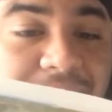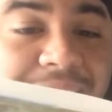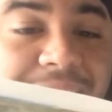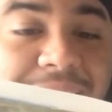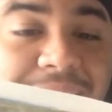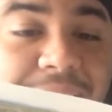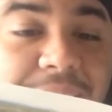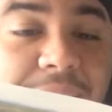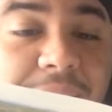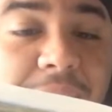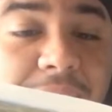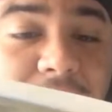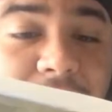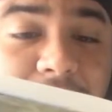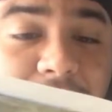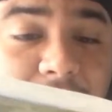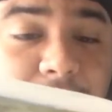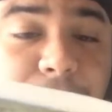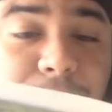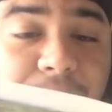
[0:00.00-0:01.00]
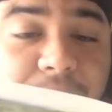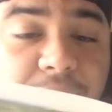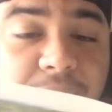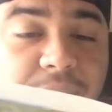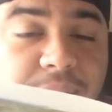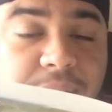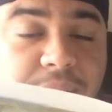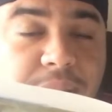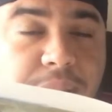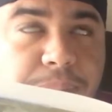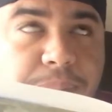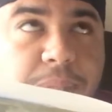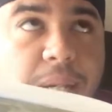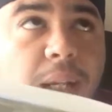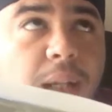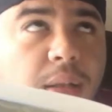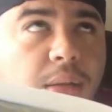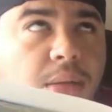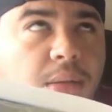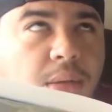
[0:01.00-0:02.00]
and he cannot keep it in his
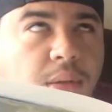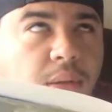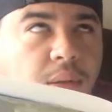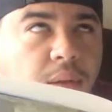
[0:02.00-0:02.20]
pit.